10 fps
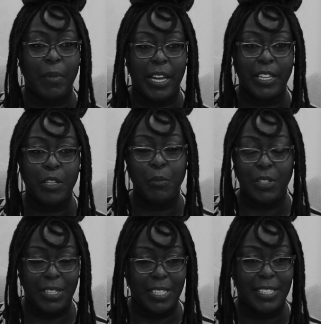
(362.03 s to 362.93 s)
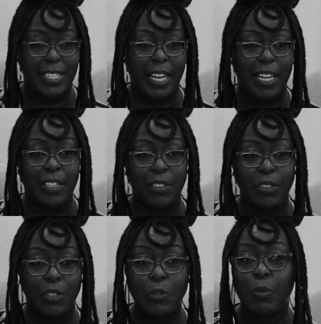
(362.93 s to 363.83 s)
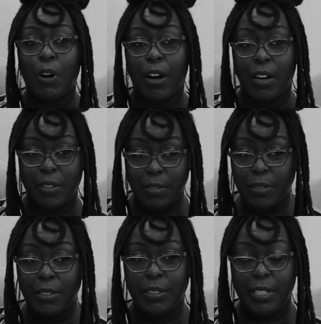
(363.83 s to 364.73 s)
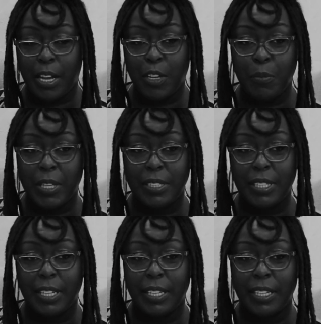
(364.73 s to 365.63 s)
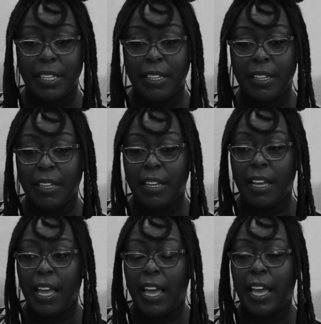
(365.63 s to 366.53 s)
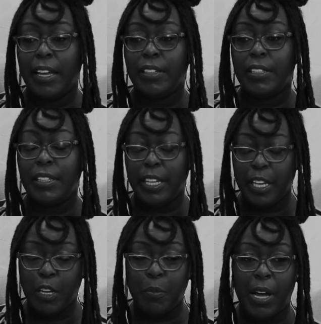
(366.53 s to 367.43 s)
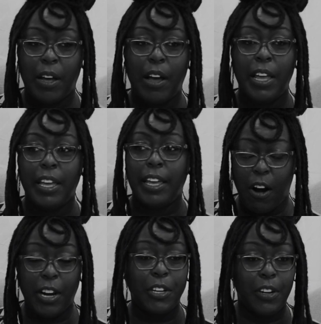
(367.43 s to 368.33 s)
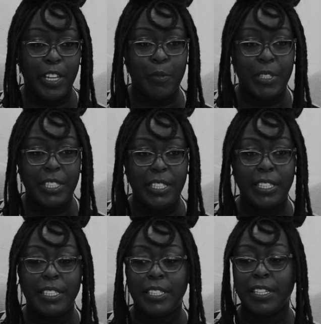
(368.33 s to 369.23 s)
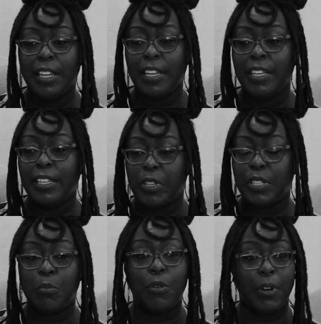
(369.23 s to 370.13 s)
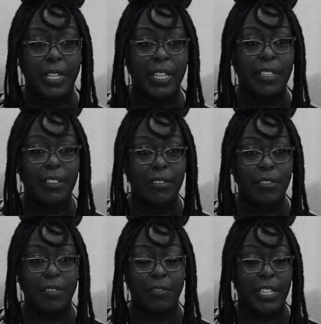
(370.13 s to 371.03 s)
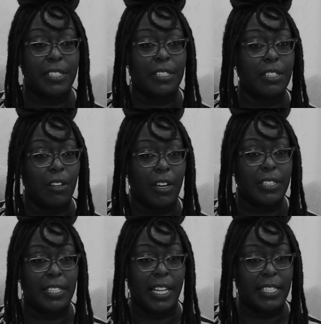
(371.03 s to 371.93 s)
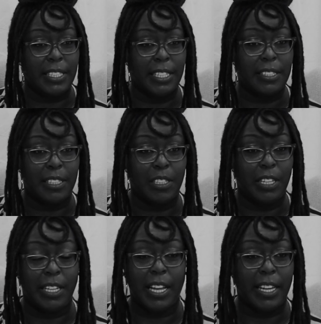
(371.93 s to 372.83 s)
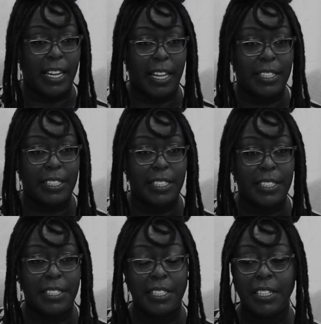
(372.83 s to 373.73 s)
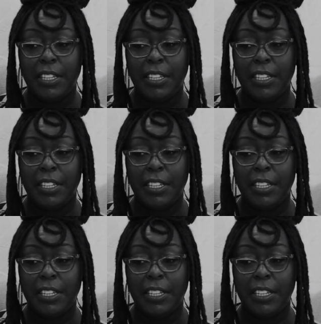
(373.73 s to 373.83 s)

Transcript: by the communities that you are documenting. And thinking about, are your images supporting racist thoughts and ideas and ideologies?